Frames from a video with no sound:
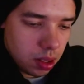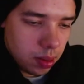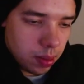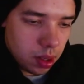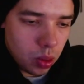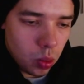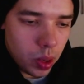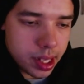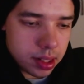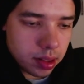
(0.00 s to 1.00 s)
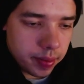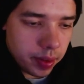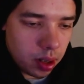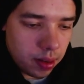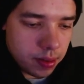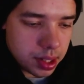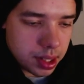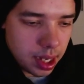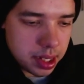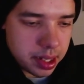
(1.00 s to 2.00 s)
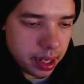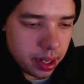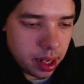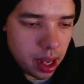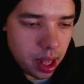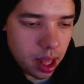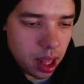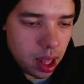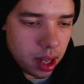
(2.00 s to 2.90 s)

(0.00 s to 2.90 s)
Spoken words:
Gonna wait to evolve just in case I can get an